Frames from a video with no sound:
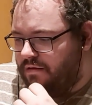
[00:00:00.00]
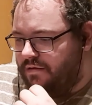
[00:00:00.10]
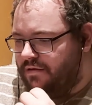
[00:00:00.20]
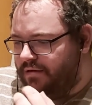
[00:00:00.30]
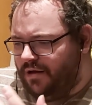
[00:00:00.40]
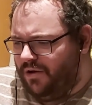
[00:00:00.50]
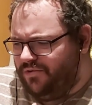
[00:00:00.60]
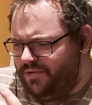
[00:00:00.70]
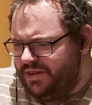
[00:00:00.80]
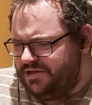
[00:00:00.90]
I
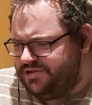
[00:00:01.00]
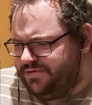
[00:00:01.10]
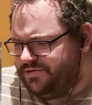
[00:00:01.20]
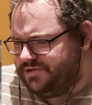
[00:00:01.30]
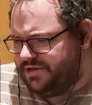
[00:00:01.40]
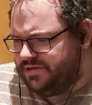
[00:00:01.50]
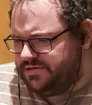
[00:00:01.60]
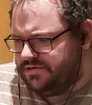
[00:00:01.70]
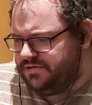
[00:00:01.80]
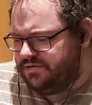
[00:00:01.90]
wonder why they're showing us this.